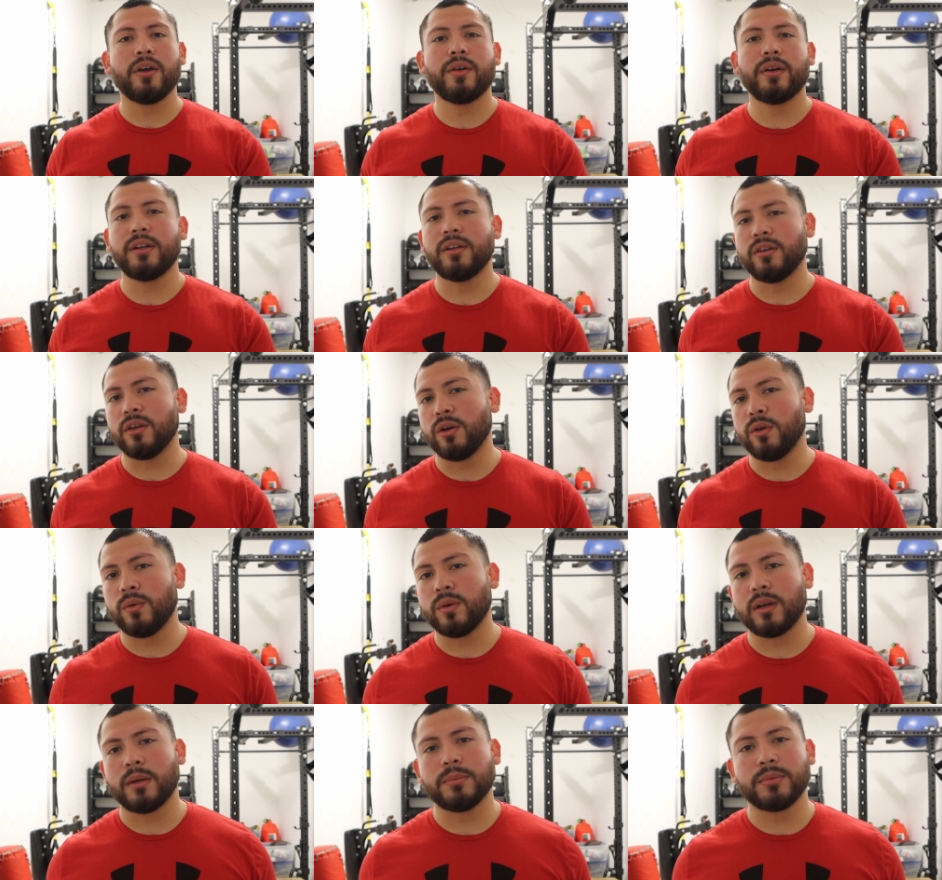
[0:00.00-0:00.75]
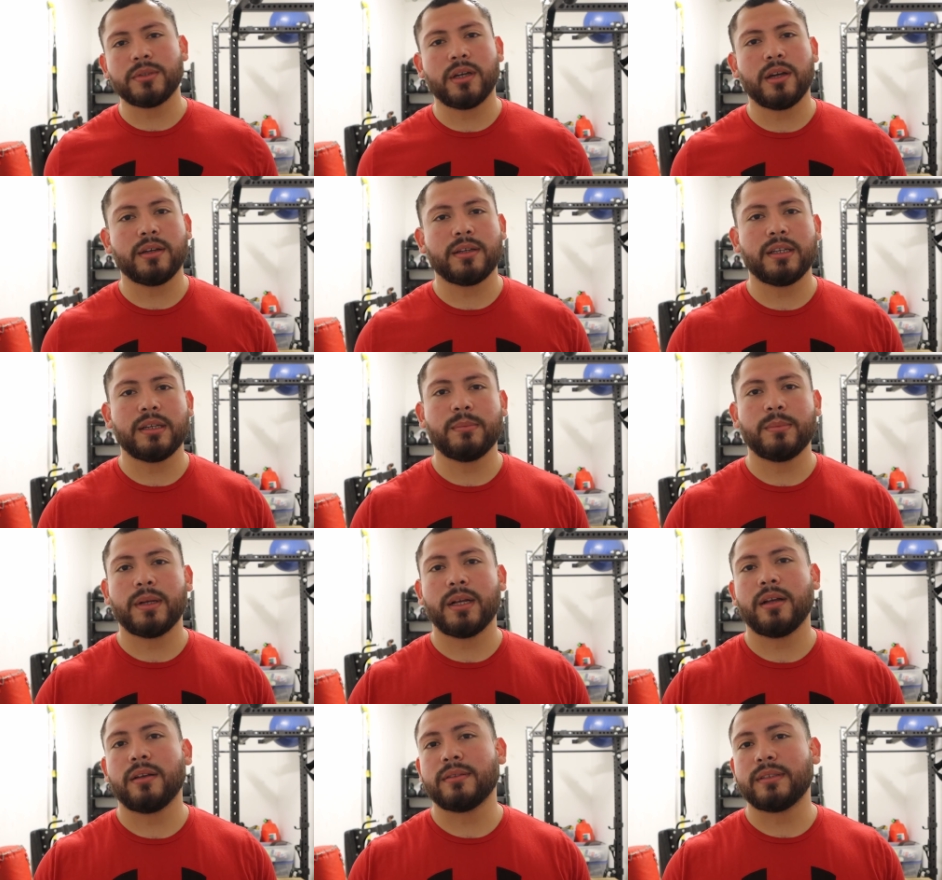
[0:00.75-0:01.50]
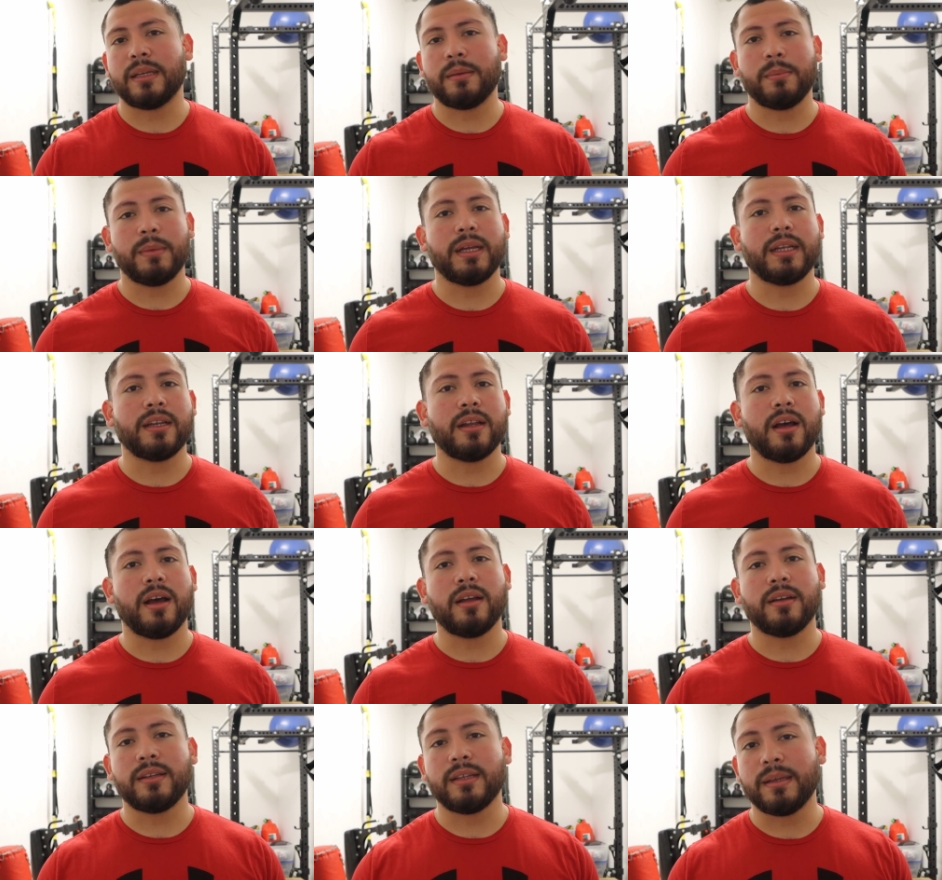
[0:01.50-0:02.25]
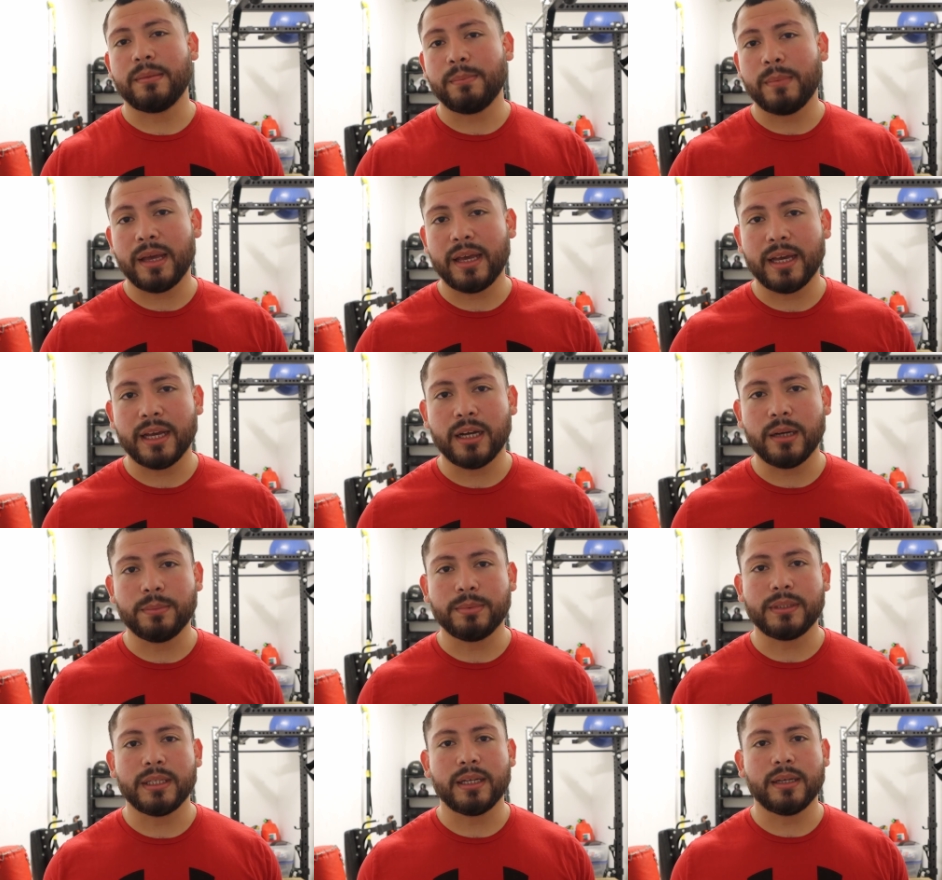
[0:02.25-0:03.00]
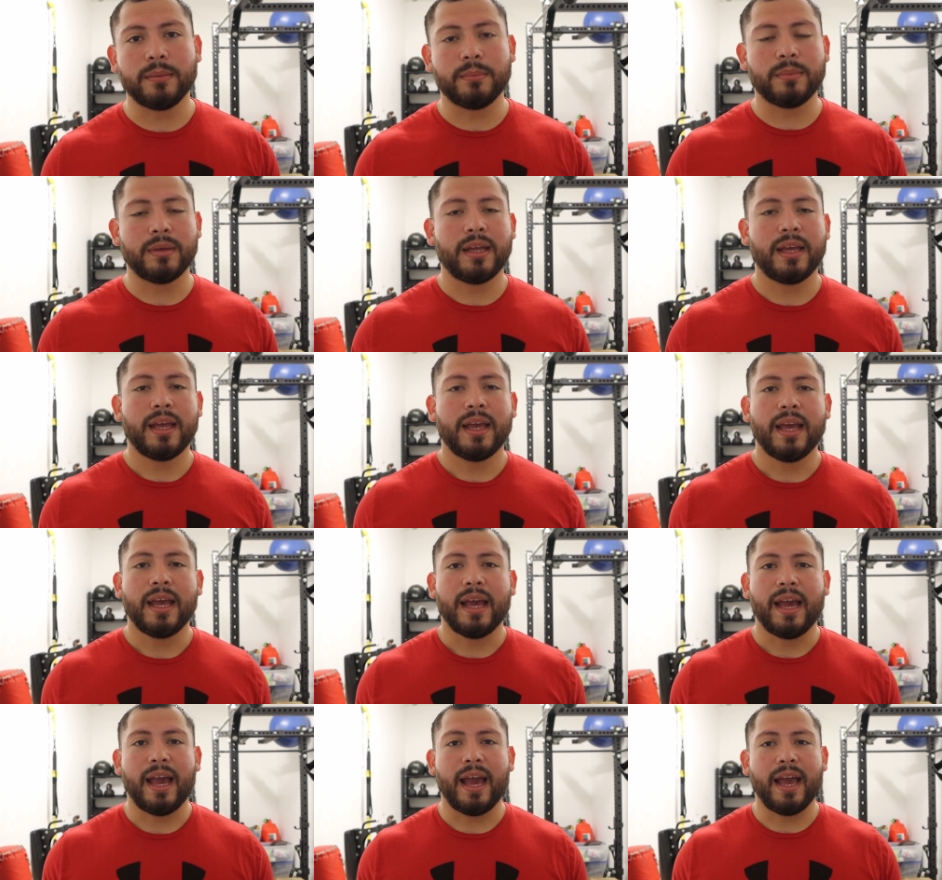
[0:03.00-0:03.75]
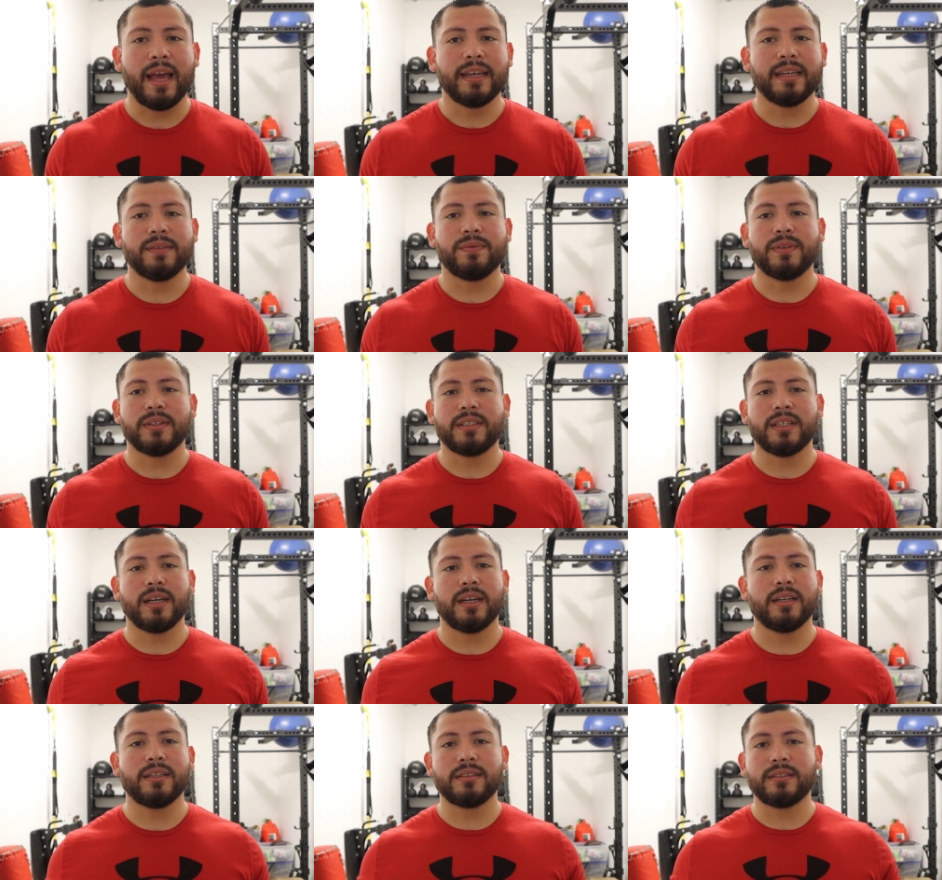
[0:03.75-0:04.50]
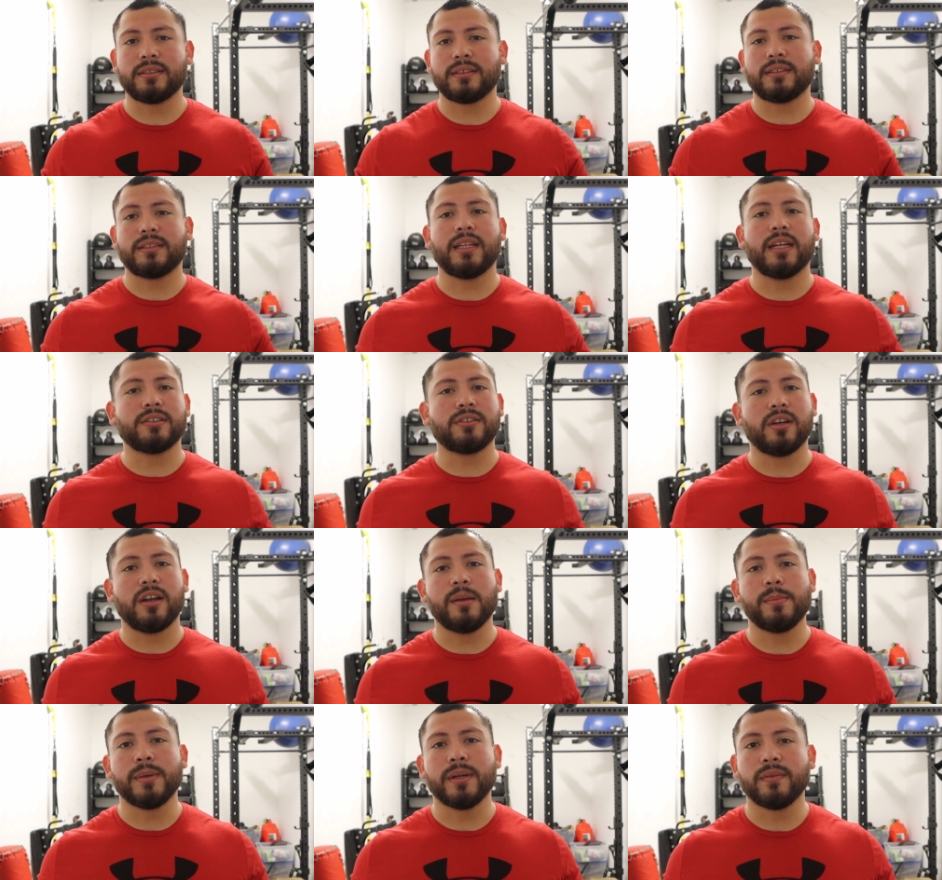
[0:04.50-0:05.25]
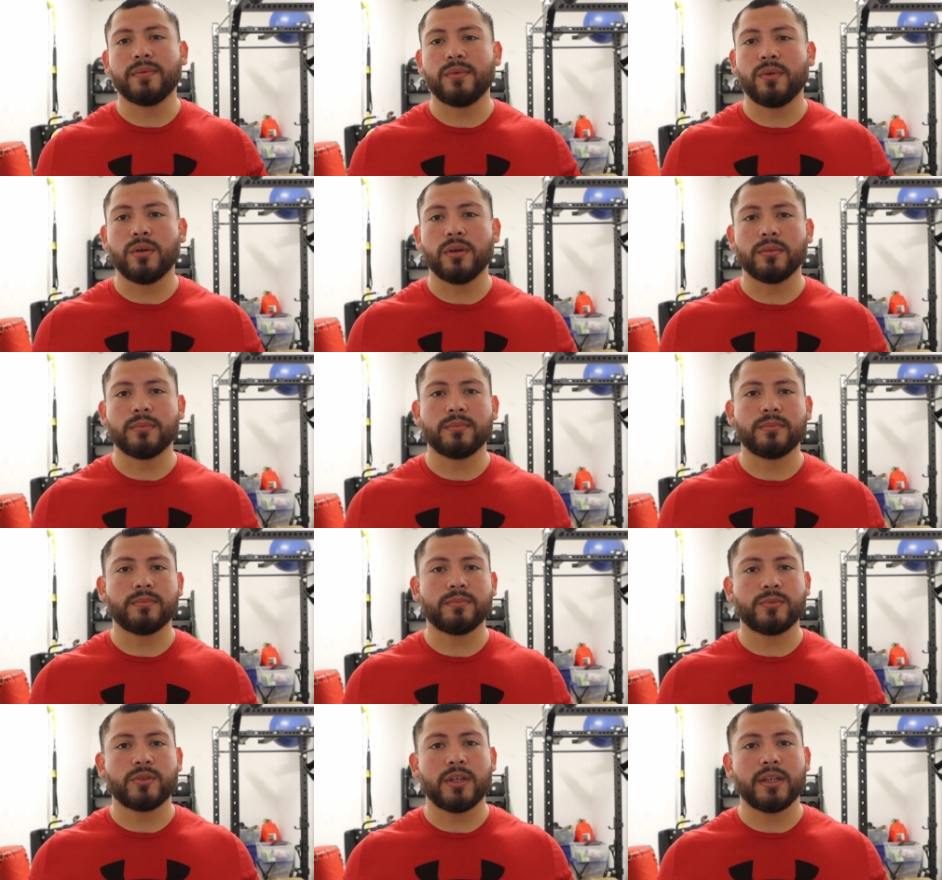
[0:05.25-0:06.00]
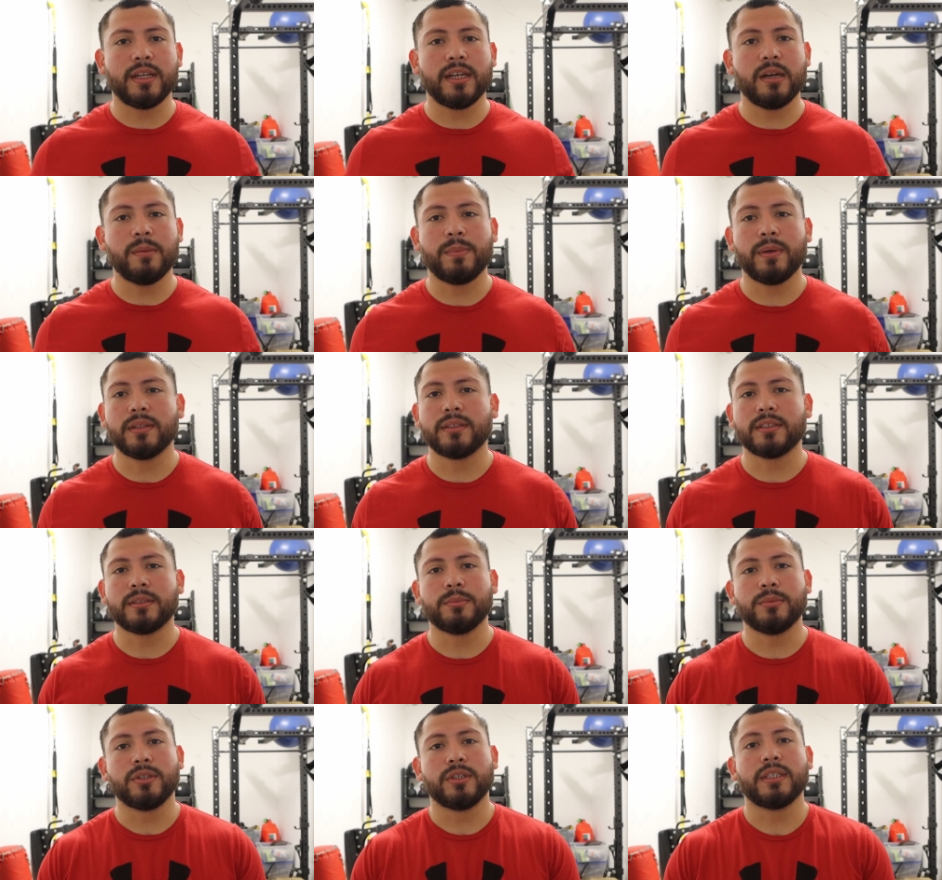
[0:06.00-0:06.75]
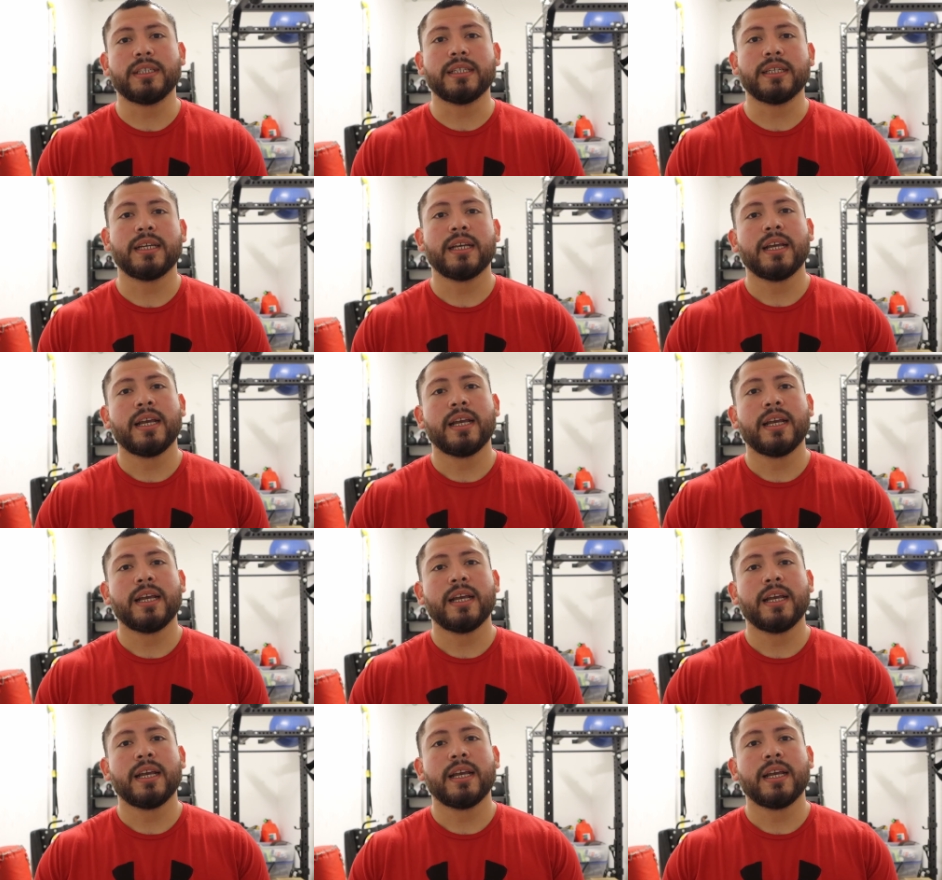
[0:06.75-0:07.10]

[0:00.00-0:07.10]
already know what I'm talking about, they may not. It may help them, and if it does, that's all I'm here for. I'm trying to help out the community.